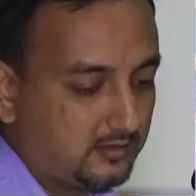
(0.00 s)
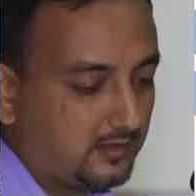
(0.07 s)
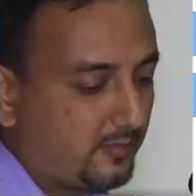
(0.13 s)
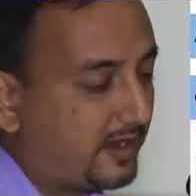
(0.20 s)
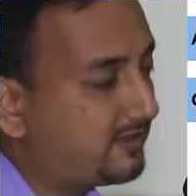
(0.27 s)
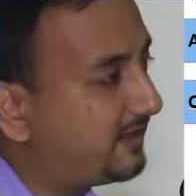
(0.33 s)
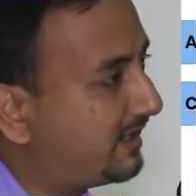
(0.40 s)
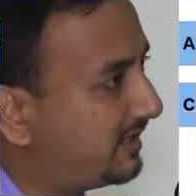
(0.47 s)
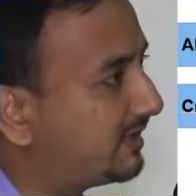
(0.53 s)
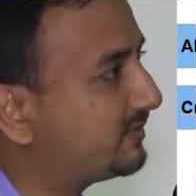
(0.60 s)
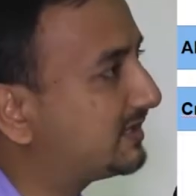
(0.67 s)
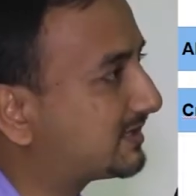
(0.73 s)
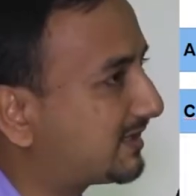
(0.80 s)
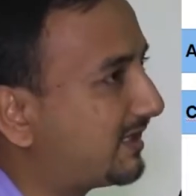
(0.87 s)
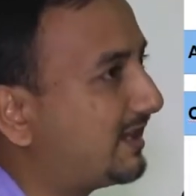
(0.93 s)
By the end of
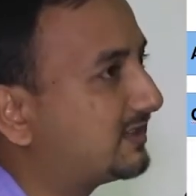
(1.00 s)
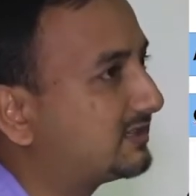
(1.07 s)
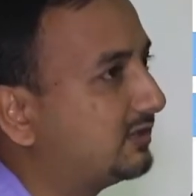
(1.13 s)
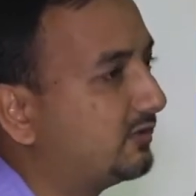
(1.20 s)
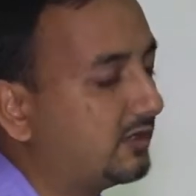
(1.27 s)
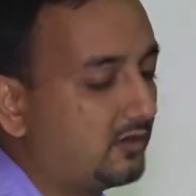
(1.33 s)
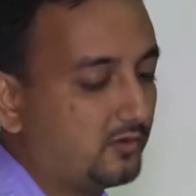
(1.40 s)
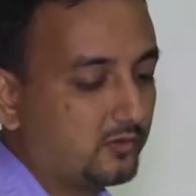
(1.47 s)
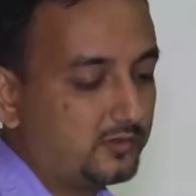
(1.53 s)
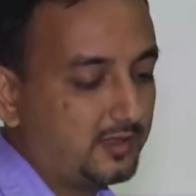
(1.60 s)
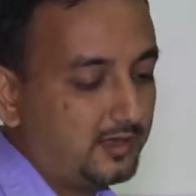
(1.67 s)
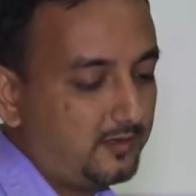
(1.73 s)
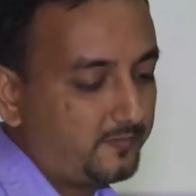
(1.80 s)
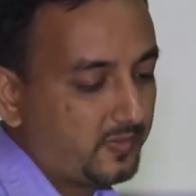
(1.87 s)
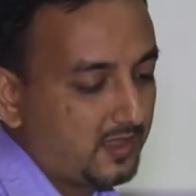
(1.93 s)
this class you will know
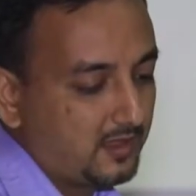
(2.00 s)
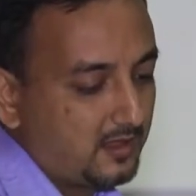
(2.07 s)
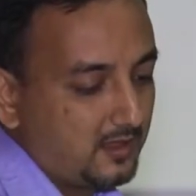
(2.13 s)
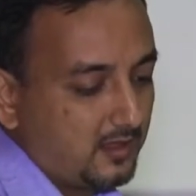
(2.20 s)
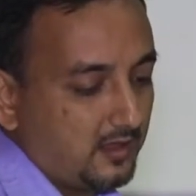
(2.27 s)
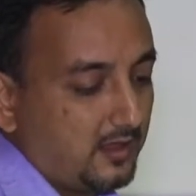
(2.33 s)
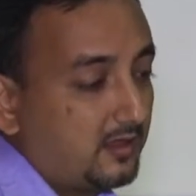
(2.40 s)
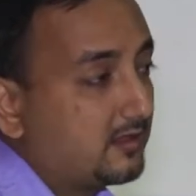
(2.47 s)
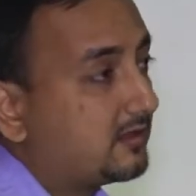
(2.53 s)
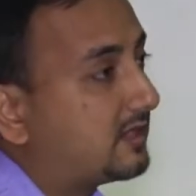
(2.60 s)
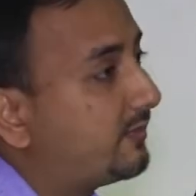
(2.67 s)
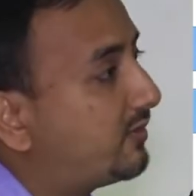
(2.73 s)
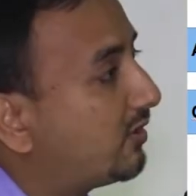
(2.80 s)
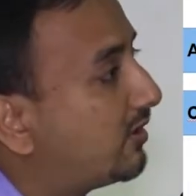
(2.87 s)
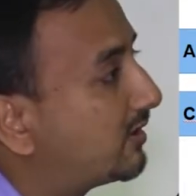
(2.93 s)
that
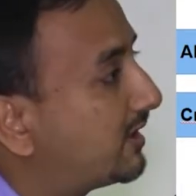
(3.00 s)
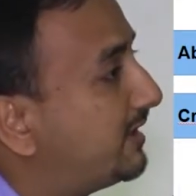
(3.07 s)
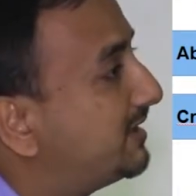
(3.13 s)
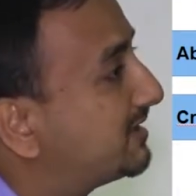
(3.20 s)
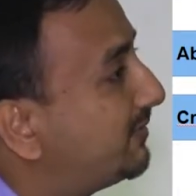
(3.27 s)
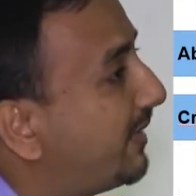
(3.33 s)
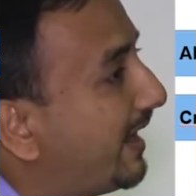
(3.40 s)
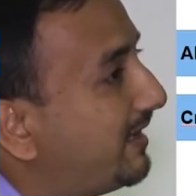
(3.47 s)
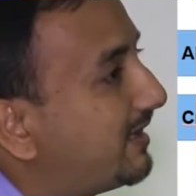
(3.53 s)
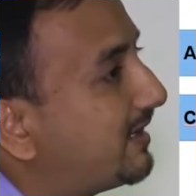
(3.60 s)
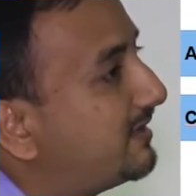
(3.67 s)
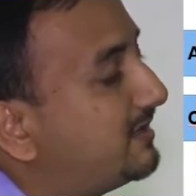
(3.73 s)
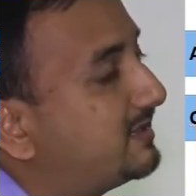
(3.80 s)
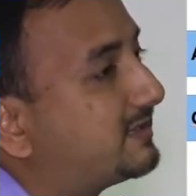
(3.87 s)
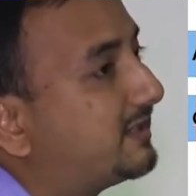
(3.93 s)
cryptorchidism and
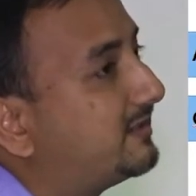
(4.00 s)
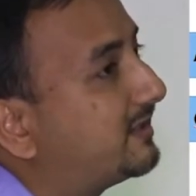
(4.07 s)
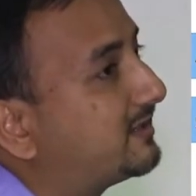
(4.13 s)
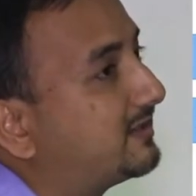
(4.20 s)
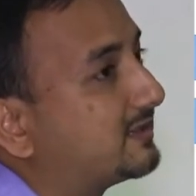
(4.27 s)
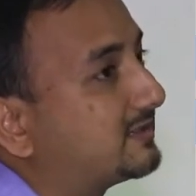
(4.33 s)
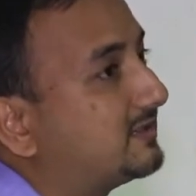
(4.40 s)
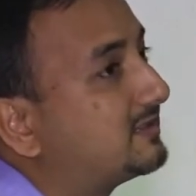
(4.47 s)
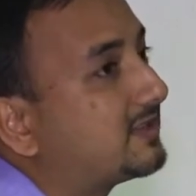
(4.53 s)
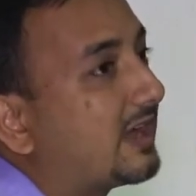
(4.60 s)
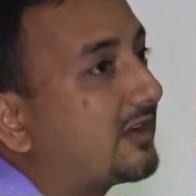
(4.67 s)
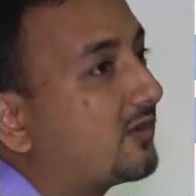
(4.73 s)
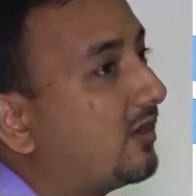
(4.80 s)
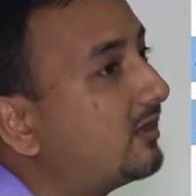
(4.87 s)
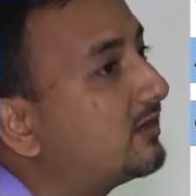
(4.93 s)
undescended testis
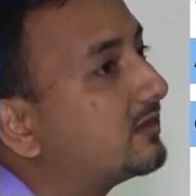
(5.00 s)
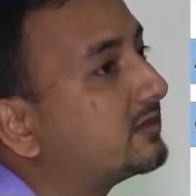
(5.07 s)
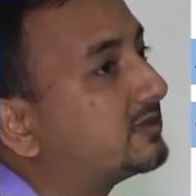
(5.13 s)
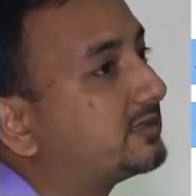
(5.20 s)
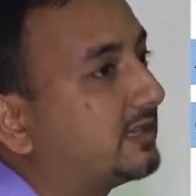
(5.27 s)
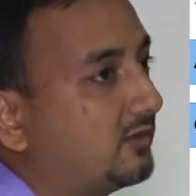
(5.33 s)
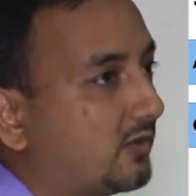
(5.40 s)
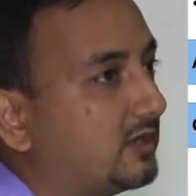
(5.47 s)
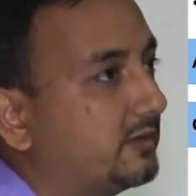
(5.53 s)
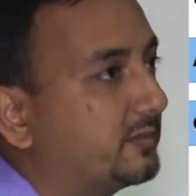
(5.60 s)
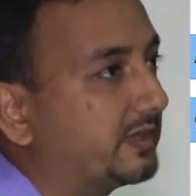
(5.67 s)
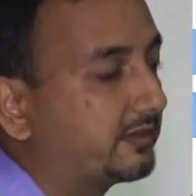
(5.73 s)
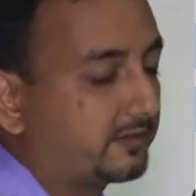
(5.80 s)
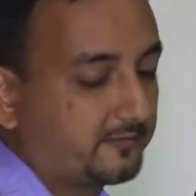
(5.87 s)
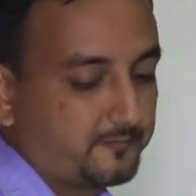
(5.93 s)
are not
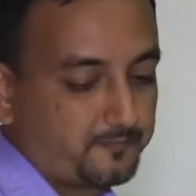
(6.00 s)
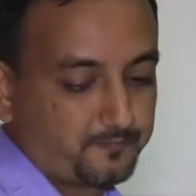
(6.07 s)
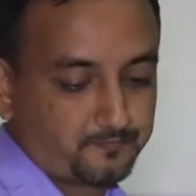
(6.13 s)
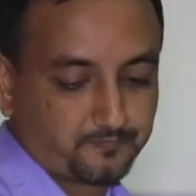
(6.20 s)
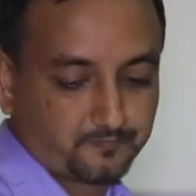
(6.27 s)
synonyms.